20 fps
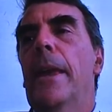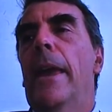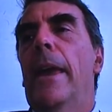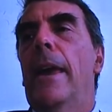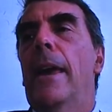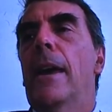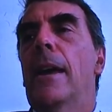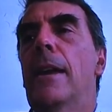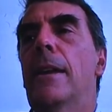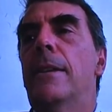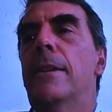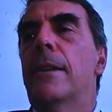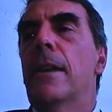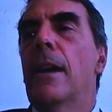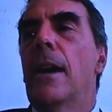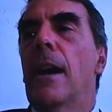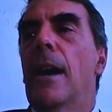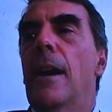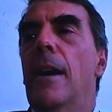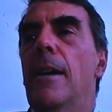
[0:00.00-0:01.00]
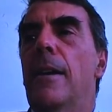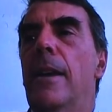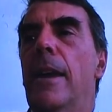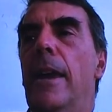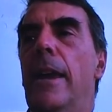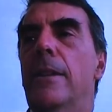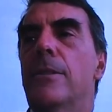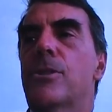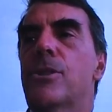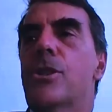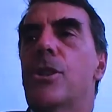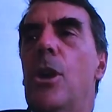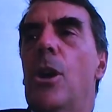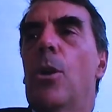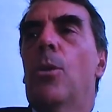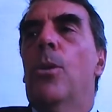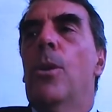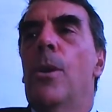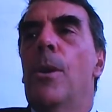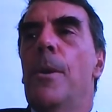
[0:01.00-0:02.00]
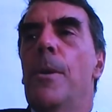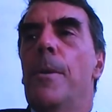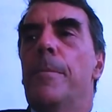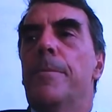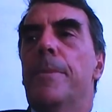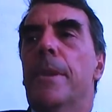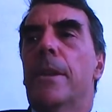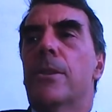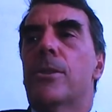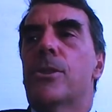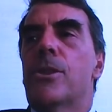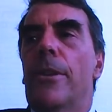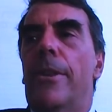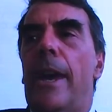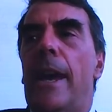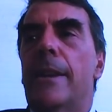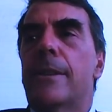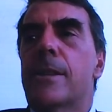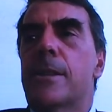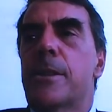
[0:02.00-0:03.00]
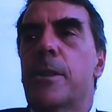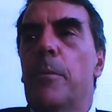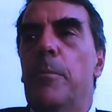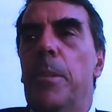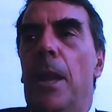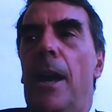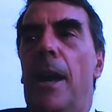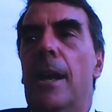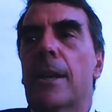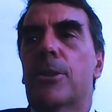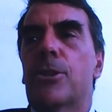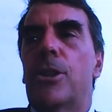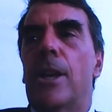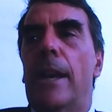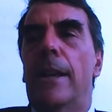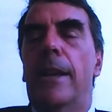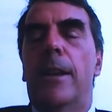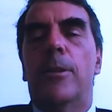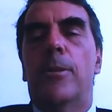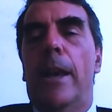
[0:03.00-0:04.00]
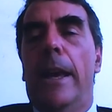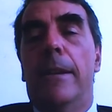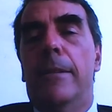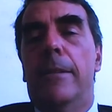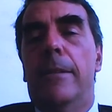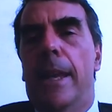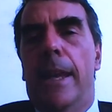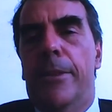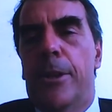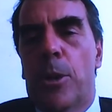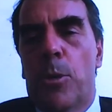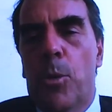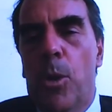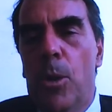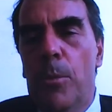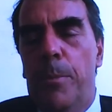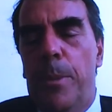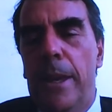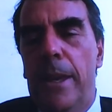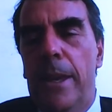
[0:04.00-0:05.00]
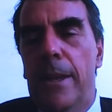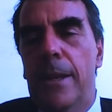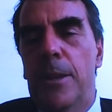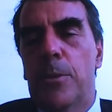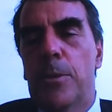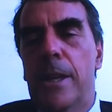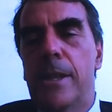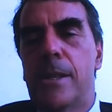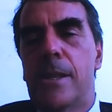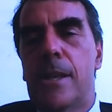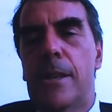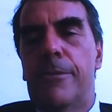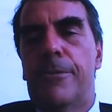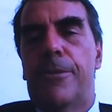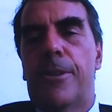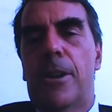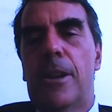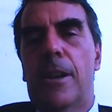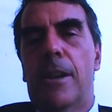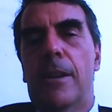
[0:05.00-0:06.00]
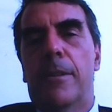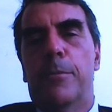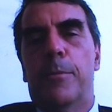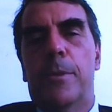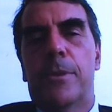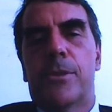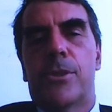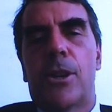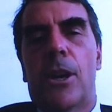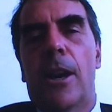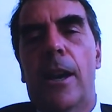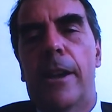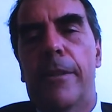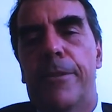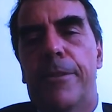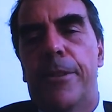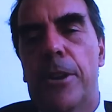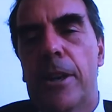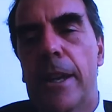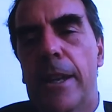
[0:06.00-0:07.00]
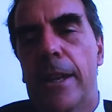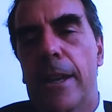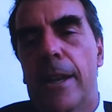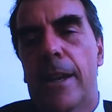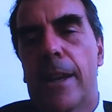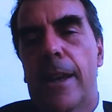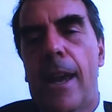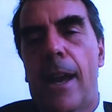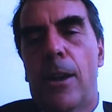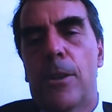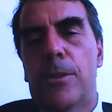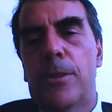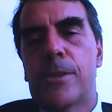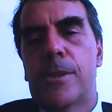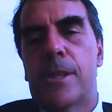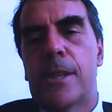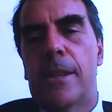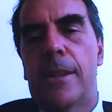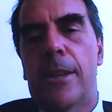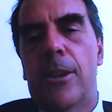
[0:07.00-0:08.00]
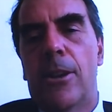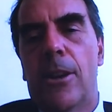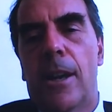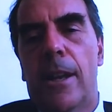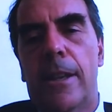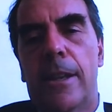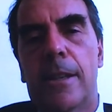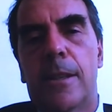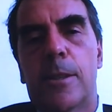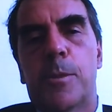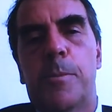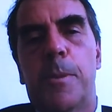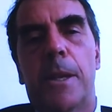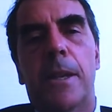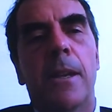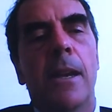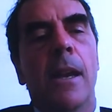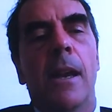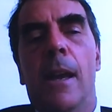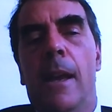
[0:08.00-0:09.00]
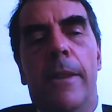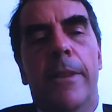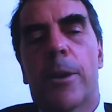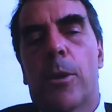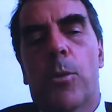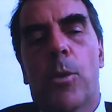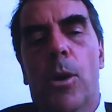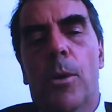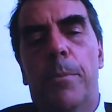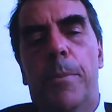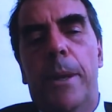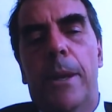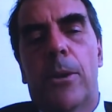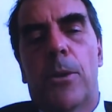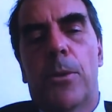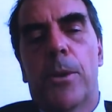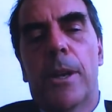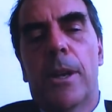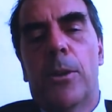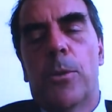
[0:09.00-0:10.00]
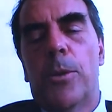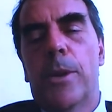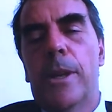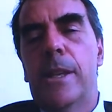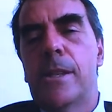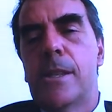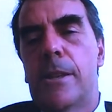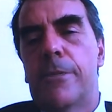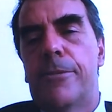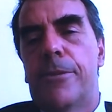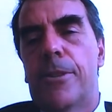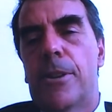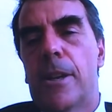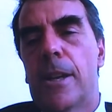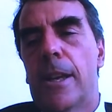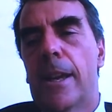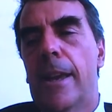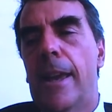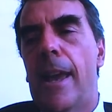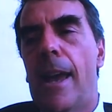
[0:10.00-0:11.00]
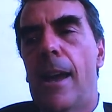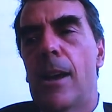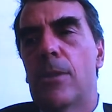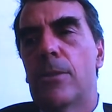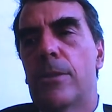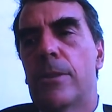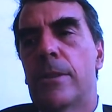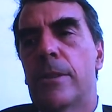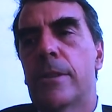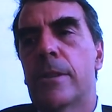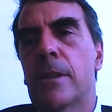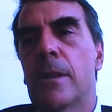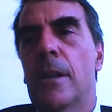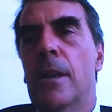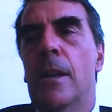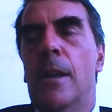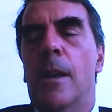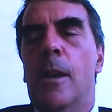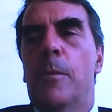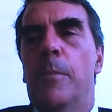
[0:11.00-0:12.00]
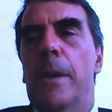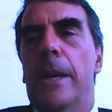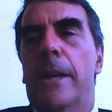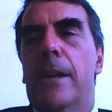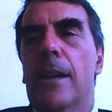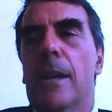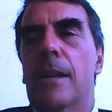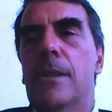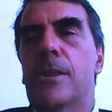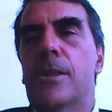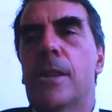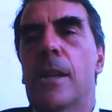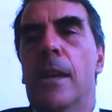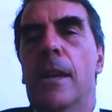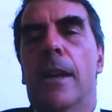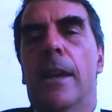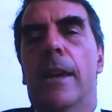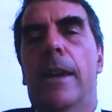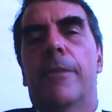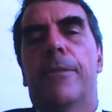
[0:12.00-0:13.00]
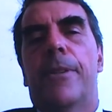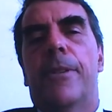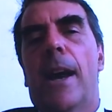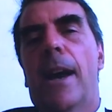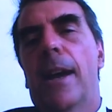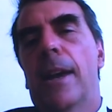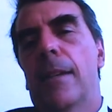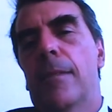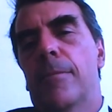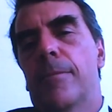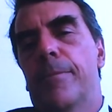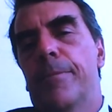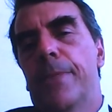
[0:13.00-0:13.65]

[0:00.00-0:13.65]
and so that's the blockchain. And there won't be any reason for sorry if there are any accountants in the audience, but there won't be a real reason for an accountant because if I